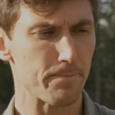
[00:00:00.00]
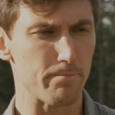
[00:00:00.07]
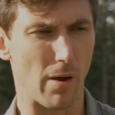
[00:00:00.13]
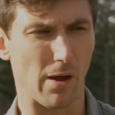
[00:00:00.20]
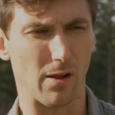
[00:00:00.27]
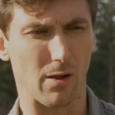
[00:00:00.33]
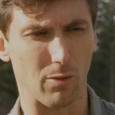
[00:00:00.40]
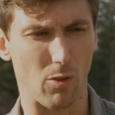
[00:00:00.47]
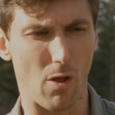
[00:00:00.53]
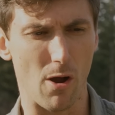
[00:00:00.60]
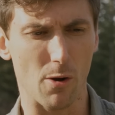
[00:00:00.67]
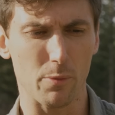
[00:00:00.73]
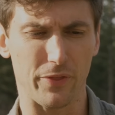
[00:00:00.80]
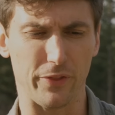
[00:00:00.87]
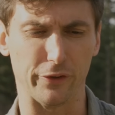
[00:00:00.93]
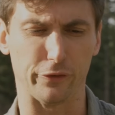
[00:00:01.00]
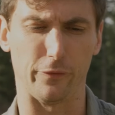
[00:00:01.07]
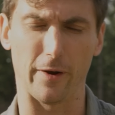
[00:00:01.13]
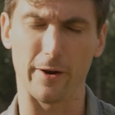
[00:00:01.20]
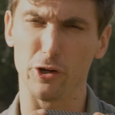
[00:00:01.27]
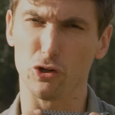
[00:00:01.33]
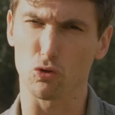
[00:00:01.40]
But along with this
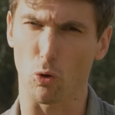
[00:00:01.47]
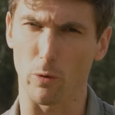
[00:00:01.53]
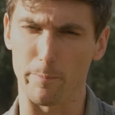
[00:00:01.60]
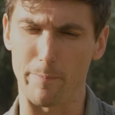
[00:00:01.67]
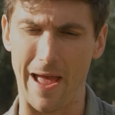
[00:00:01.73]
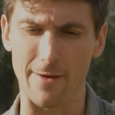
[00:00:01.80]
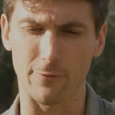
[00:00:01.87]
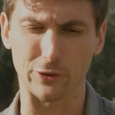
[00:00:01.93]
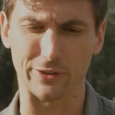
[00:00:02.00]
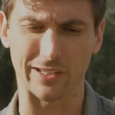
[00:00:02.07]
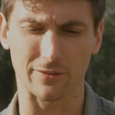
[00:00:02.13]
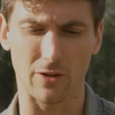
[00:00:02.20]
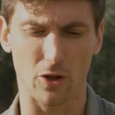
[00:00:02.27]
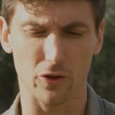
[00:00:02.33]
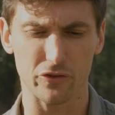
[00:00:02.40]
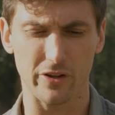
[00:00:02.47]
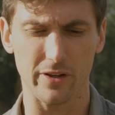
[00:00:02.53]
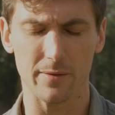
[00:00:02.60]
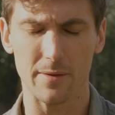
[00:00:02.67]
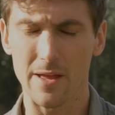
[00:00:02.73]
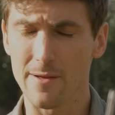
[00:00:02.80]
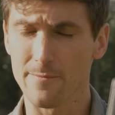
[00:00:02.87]
very short baffle
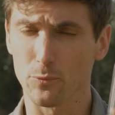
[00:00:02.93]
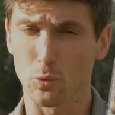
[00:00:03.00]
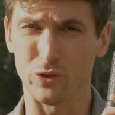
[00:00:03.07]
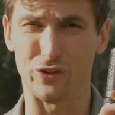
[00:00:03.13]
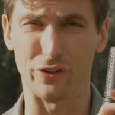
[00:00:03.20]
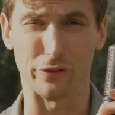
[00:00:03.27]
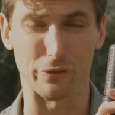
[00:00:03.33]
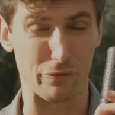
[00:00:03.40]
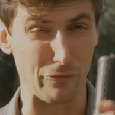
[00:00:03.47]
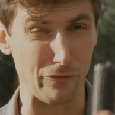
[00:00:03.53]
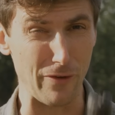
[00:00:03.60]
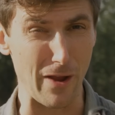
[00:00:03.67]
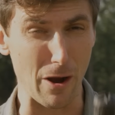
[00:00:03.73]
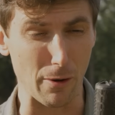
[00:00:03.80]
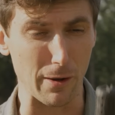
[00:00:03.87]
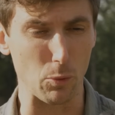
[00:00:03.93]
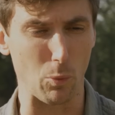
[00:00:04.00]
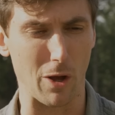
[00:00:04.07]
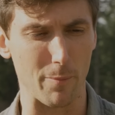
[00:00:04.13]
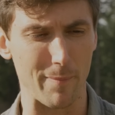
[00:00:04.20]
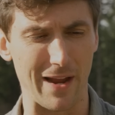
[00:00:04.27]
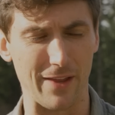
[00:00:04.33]
technology, which is very
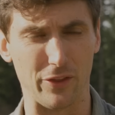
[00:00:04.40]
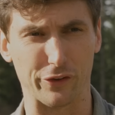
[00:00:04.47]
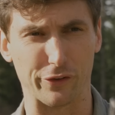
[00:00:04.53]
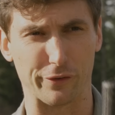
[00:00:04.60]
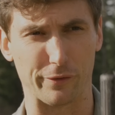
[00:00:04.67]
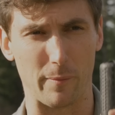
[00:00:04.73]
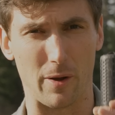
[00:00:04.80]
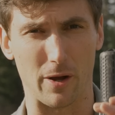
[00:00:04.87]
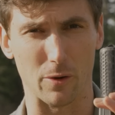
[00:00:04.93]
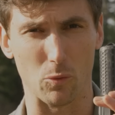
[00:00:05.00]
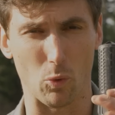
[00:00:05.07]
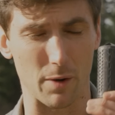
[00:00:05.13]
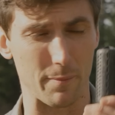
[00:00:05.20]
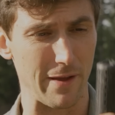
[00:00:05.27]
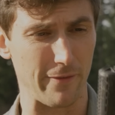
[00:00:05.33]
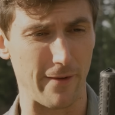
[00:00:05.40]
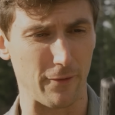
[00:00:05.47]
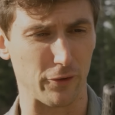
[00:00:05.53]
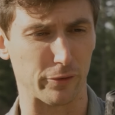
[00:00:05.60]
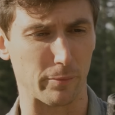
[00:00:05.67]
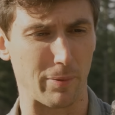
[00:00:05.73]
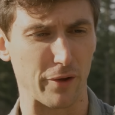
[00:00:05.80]
well made, this is among one of my
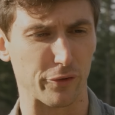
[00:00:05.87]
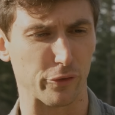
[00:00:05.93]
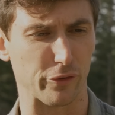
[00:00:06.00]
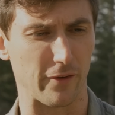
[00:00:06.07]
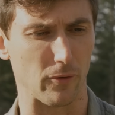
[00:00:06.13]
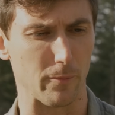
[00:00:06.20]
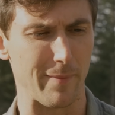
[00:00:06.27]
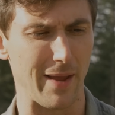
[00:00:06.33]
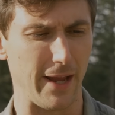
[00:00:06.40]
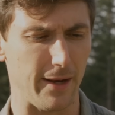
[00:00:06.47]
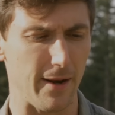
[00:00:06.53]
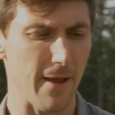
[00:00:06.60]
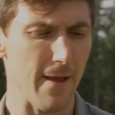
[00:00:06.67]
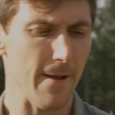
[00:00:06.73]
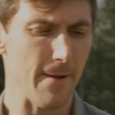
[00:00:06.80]
favorite suppressors ever made,